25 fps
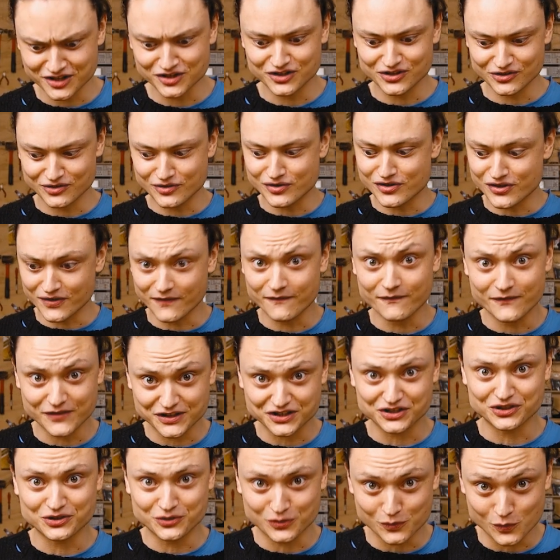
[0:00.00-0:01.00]
into the
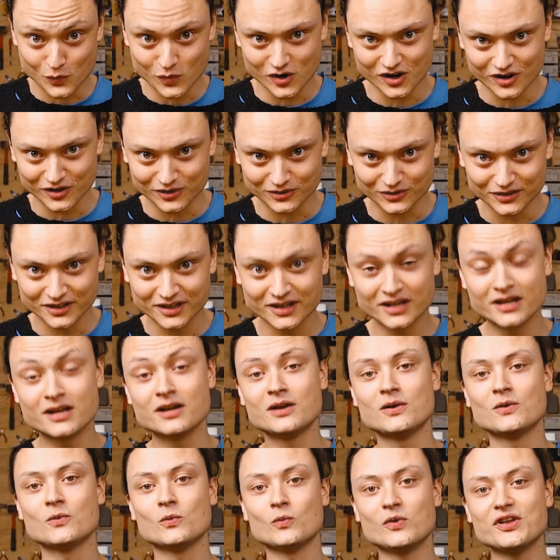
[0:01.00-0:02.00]
physical world.
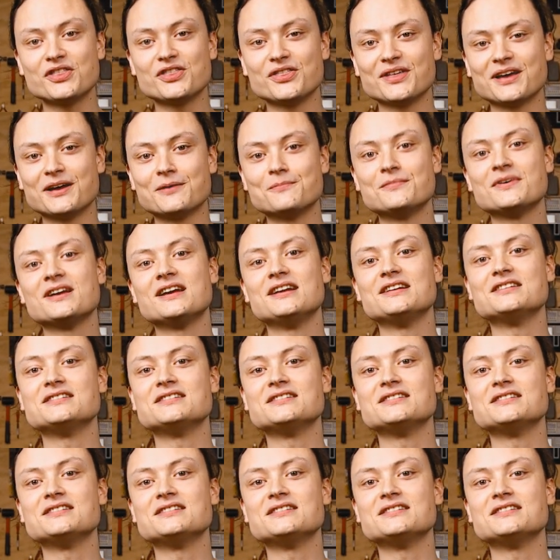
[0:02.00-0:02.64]
With them,